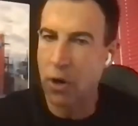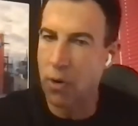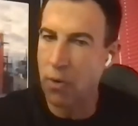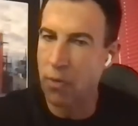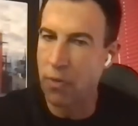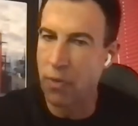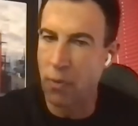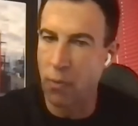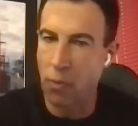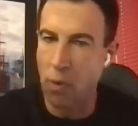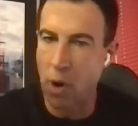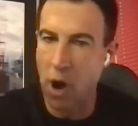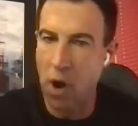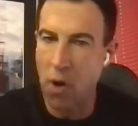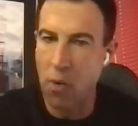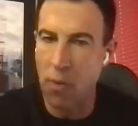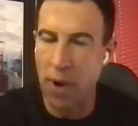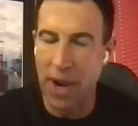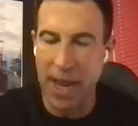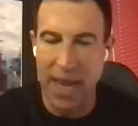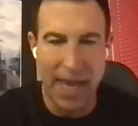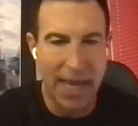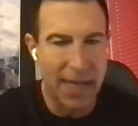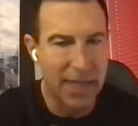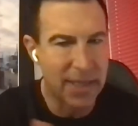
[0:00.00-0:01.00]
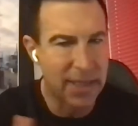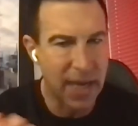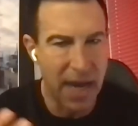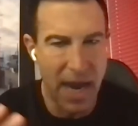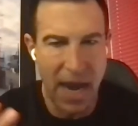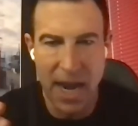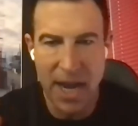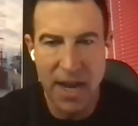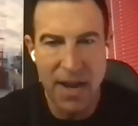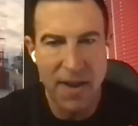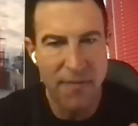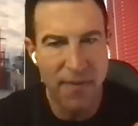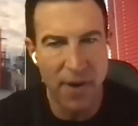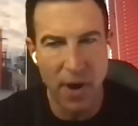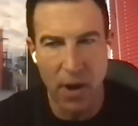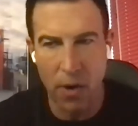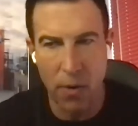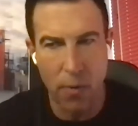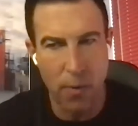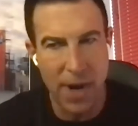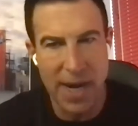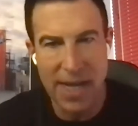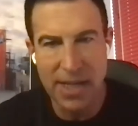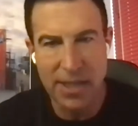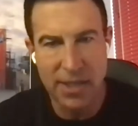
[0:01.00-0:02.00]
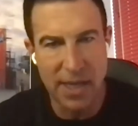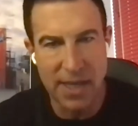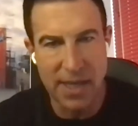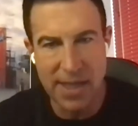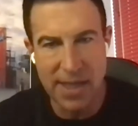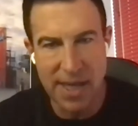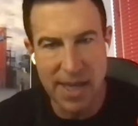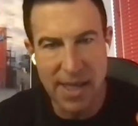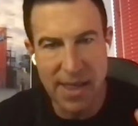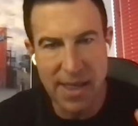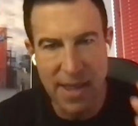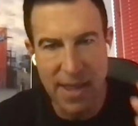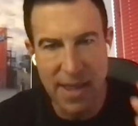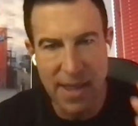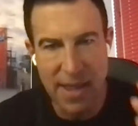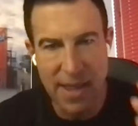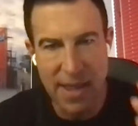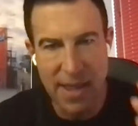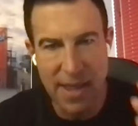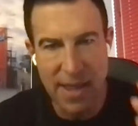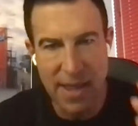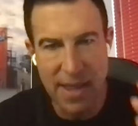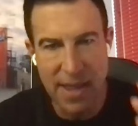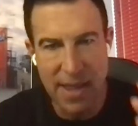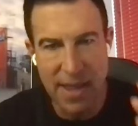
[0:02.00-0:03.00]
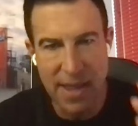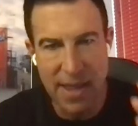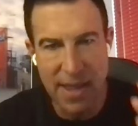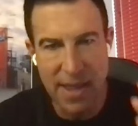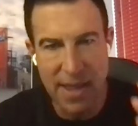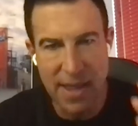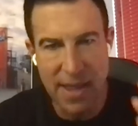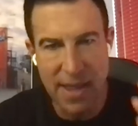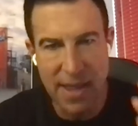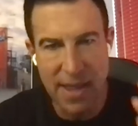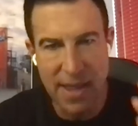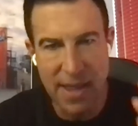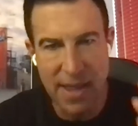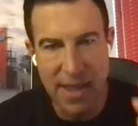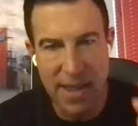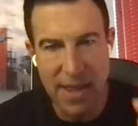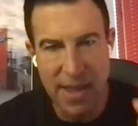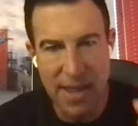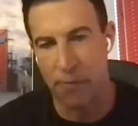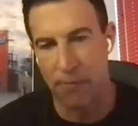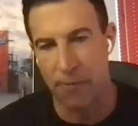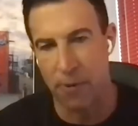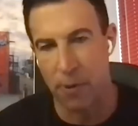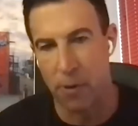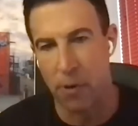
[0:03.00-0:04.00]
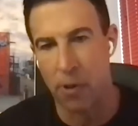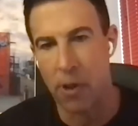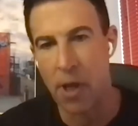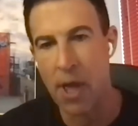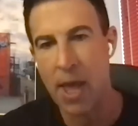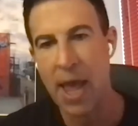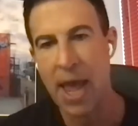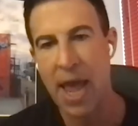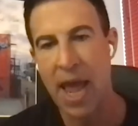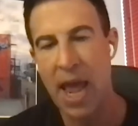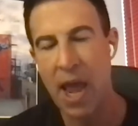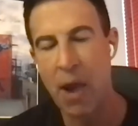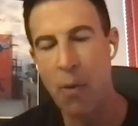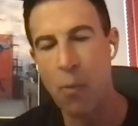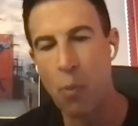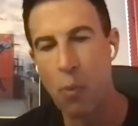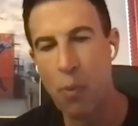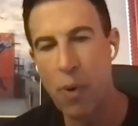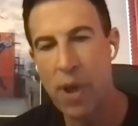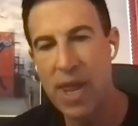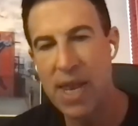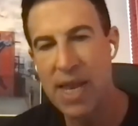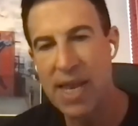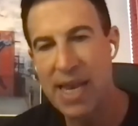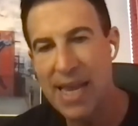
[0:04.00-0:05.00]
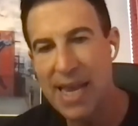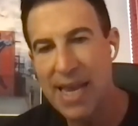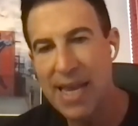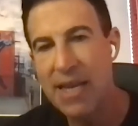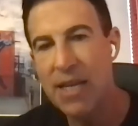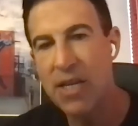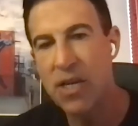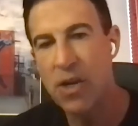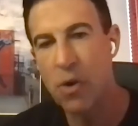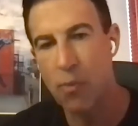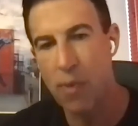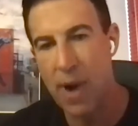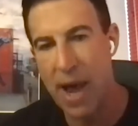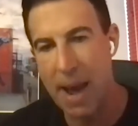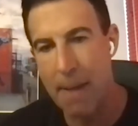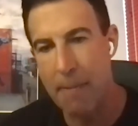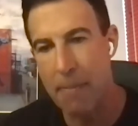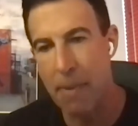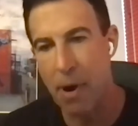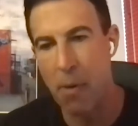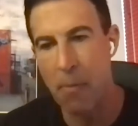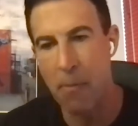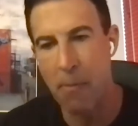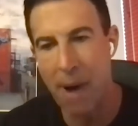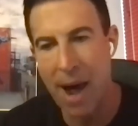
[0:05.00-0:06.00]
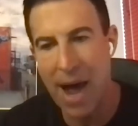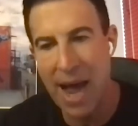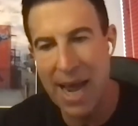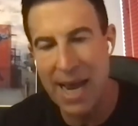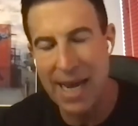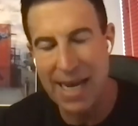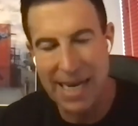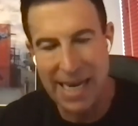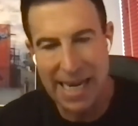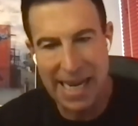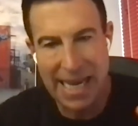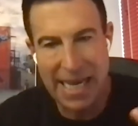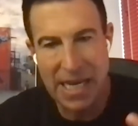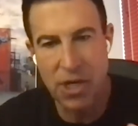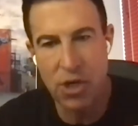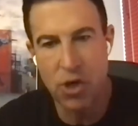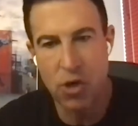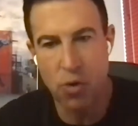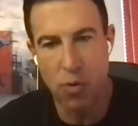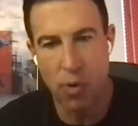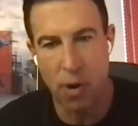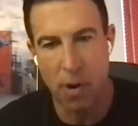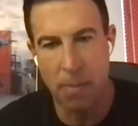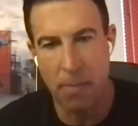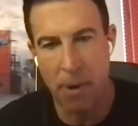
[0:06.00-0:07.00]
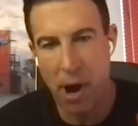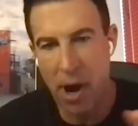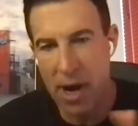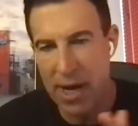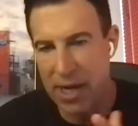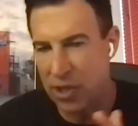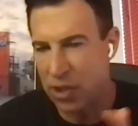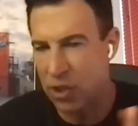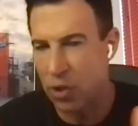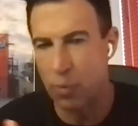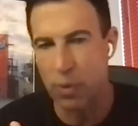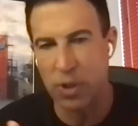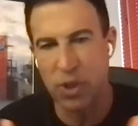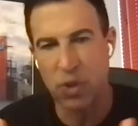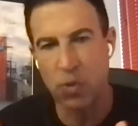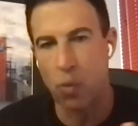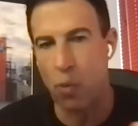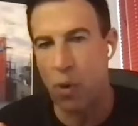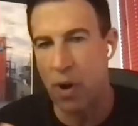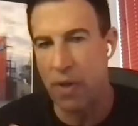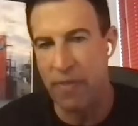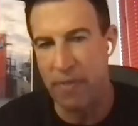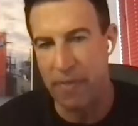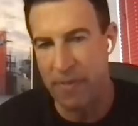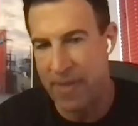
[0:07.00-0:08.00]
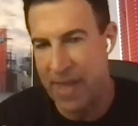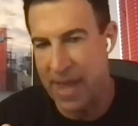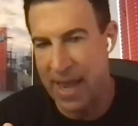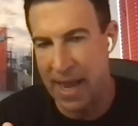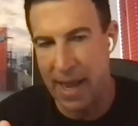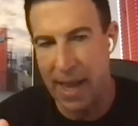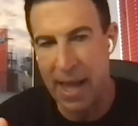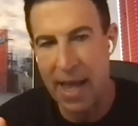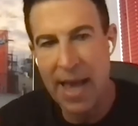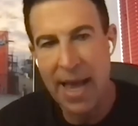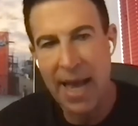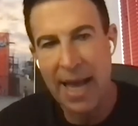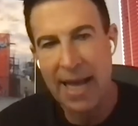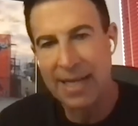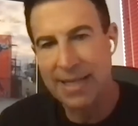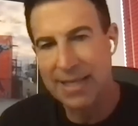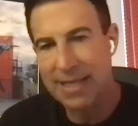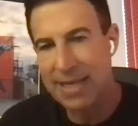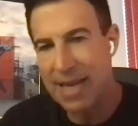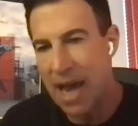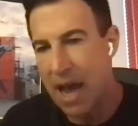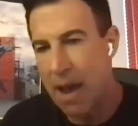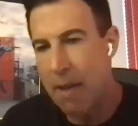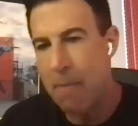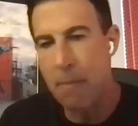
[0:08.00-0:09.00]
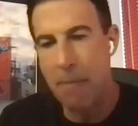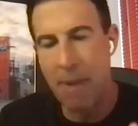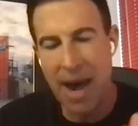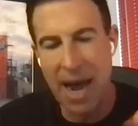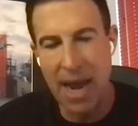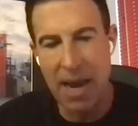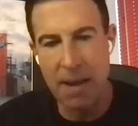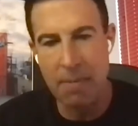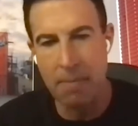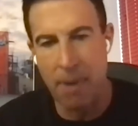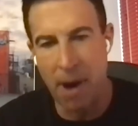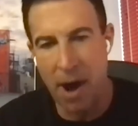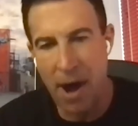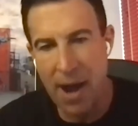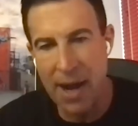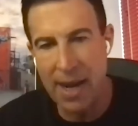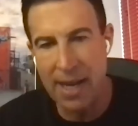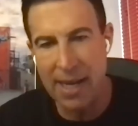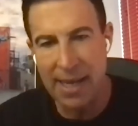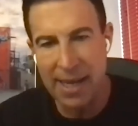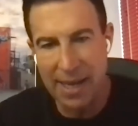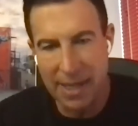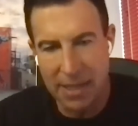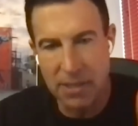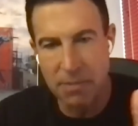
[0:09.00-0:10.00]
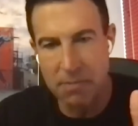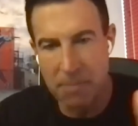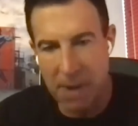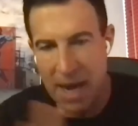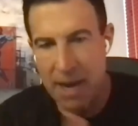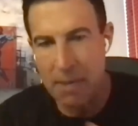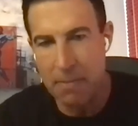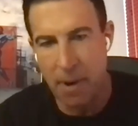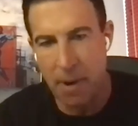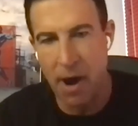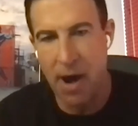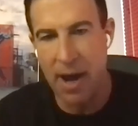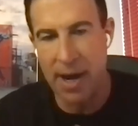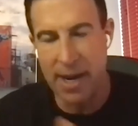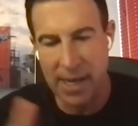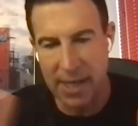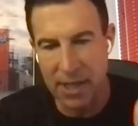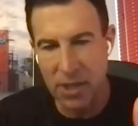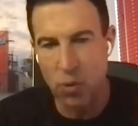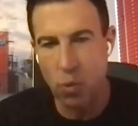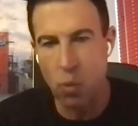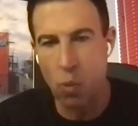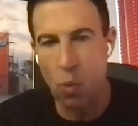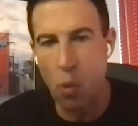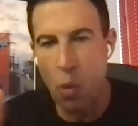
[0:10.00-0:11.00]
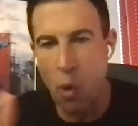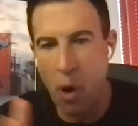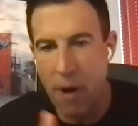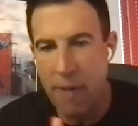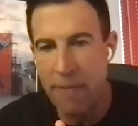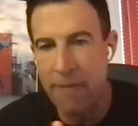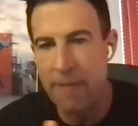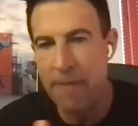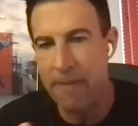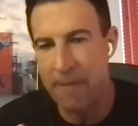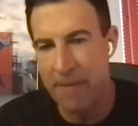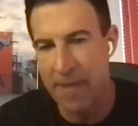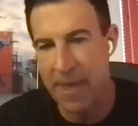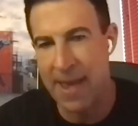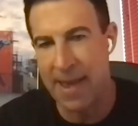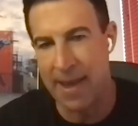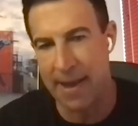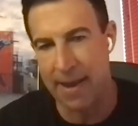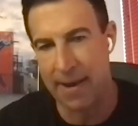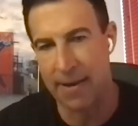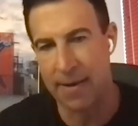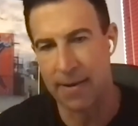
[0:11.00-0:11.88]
going the wrong way. It's kind of a crazy thing that our mind is so powerful and we need to wrap our mind into our body so it's one thing. It's not mind body, it's mind body, it's one thing.